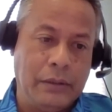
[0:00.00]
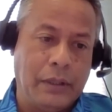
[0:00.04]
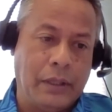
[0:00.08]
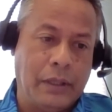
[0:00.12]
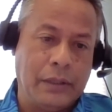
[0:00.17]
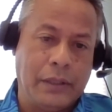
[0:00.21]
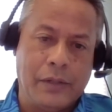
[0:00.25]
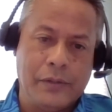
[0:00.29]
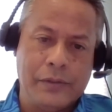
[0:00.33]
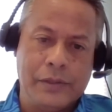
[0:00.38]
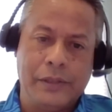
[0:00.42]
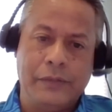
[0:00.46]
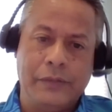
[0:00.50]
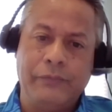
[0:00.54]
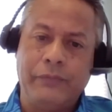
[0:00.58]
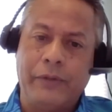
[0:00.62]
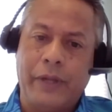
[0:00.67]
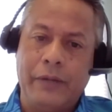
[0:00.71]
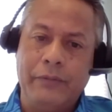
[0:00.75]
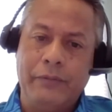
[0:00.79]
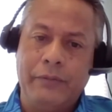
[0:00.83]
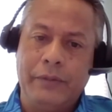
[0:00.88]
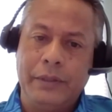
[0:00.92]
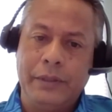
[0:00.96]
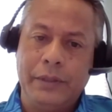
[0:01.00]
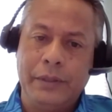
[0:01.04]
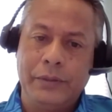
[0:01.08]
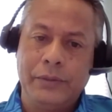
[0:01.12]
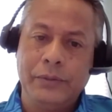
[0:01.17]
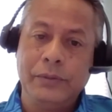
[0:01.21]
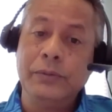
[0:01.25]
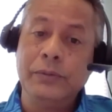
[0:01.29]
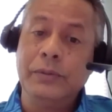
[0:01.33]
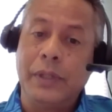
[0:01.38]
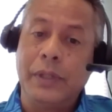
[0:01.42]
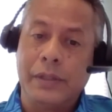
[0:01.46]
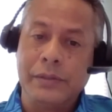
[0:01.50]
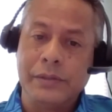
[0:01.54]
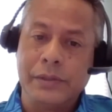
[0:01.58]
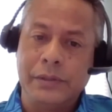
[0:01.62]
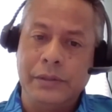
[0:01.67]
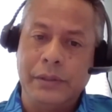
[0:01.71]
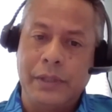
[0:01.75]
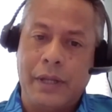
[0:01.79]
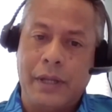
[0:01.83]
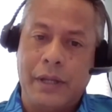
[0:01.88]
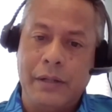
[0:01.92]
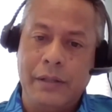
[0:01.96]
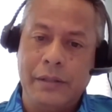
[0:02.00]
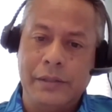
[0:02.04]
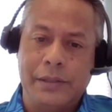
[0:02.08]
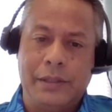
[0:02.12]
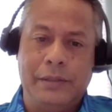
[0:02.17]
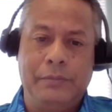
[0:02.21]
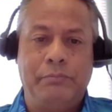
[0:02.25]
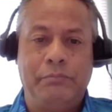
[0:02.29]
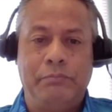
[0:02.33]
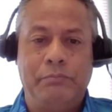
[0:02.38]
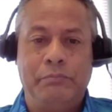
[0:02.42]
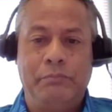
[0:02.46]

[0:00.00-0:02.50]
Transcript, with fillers: a thousand five hundred to two thousand dollars and